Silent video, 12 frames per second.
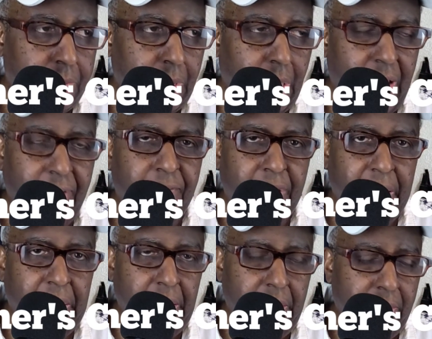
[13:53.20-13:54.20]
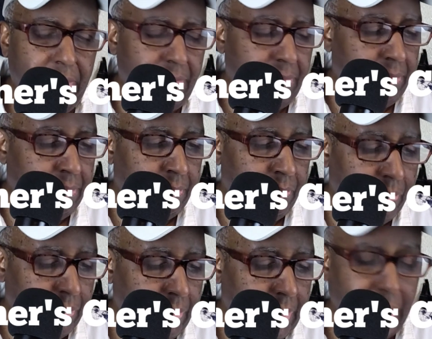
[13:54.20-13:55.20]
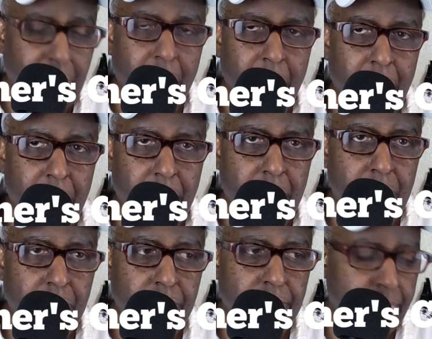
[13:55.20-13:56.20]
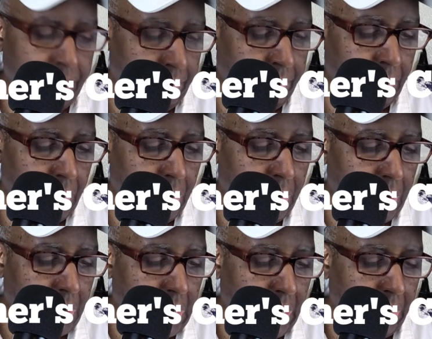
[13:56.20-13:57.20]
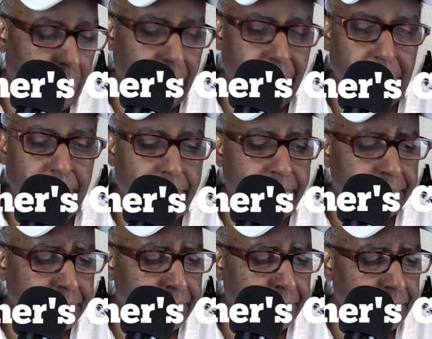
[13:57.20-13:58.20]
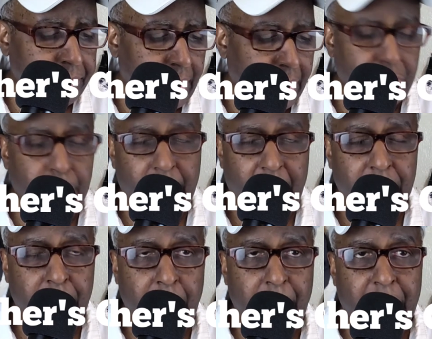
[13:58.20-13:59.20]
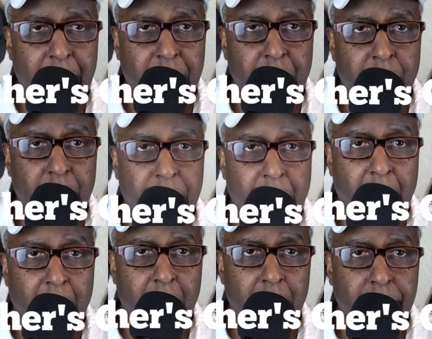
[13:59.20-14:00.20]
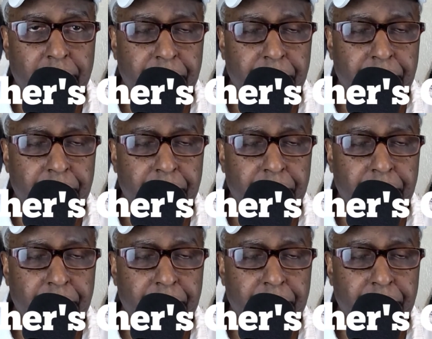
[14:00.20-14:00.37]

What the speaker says: light veining and the color of it. It surprised me because it was a